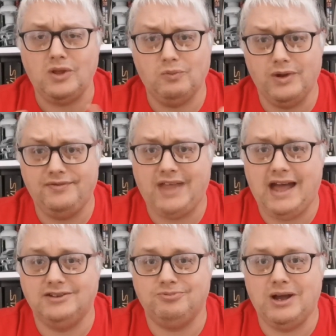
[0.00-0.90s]
with
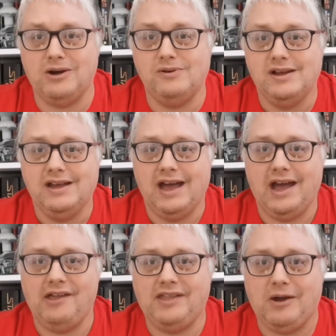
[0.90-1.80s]
that as well,
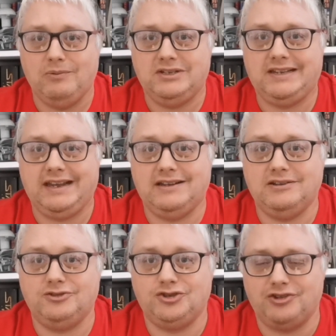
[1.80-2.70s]
and help with
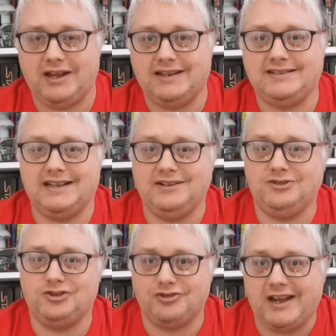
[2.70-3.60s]
tricks and
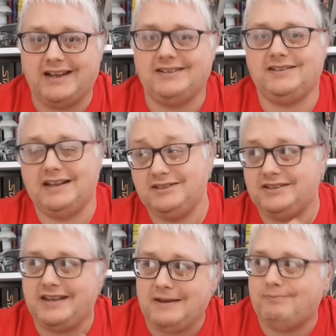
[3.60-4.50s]

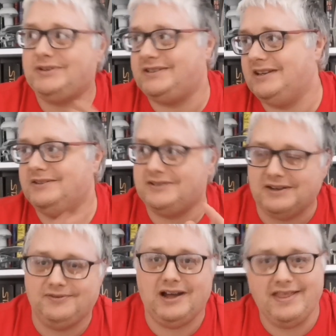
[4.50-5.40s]
tips and
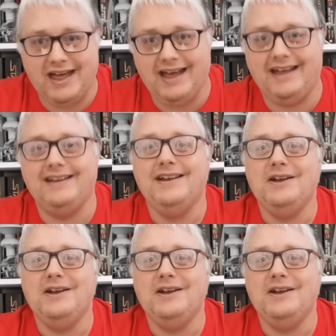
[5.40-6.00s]
stuff like that